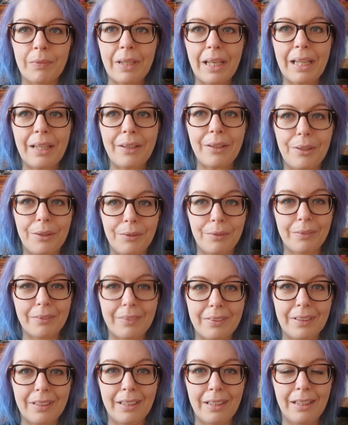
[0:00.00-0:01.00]
Hello.
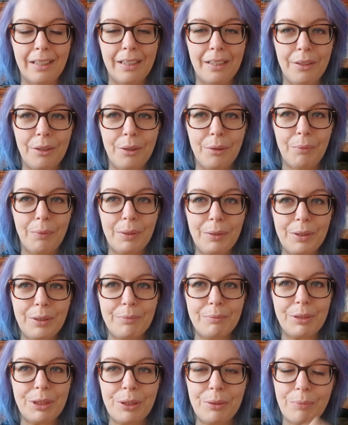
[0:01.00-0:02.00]

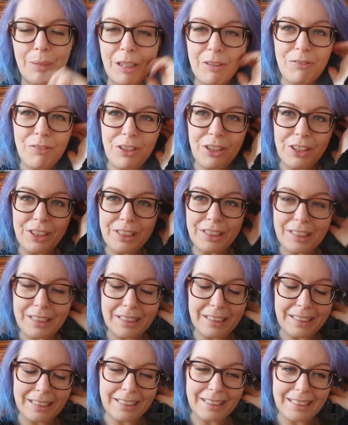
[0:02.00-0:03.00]
Welcome to my first
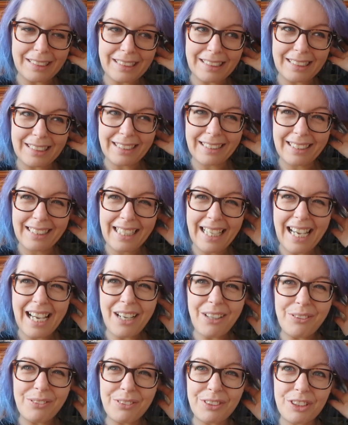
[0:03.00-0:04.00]

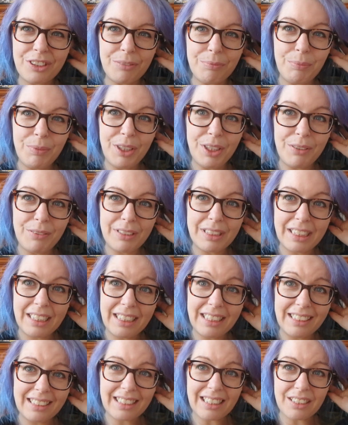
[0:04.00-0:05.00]
couch
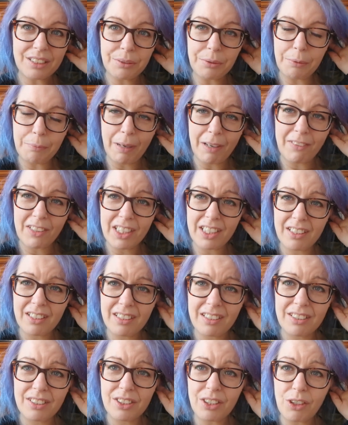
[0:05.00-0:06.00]
musing. Is that too
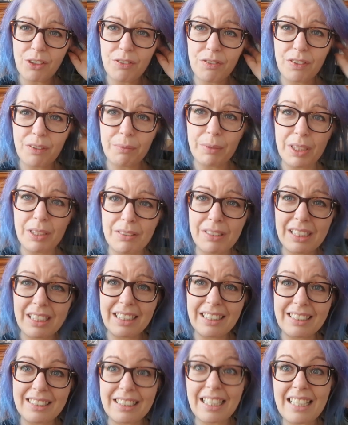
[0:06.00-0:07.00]
American? Sofa
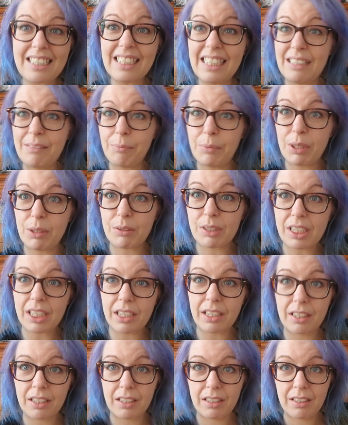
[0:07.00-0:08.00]
musing? Settee
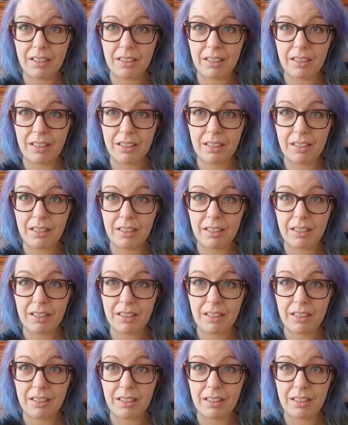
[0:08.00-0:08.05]
musing?